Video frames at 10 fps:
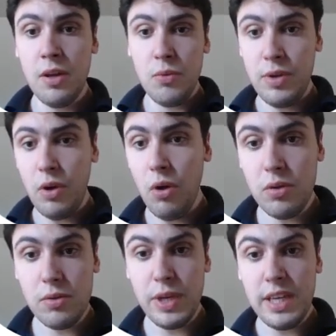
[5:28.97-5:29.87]
We
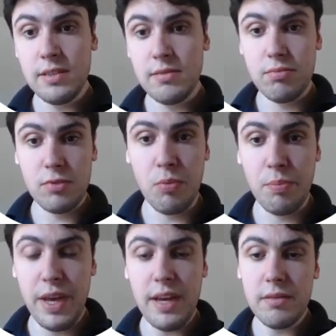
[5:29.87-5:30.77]
always
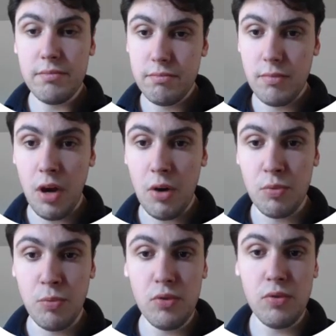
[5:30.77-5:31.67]
compare our
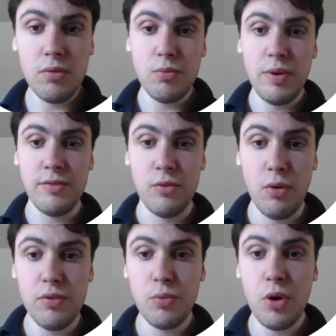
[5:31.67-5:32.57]
model with an
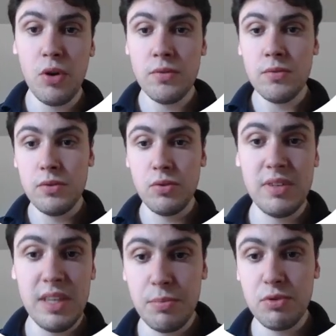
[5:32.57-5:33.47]
older one to
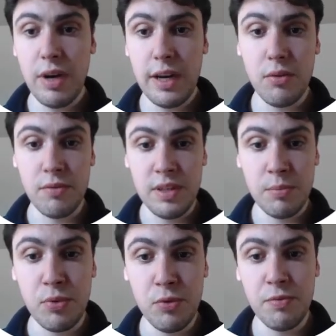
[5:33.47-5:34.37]
keep track of the
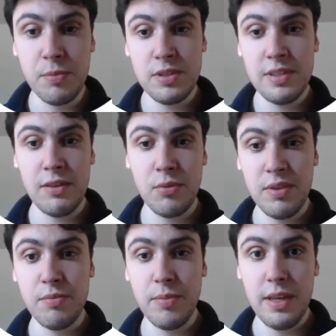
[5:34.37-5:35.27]
improvements that
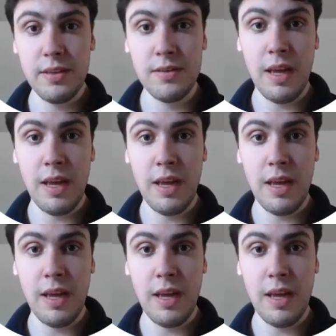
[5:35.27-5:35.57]
we've made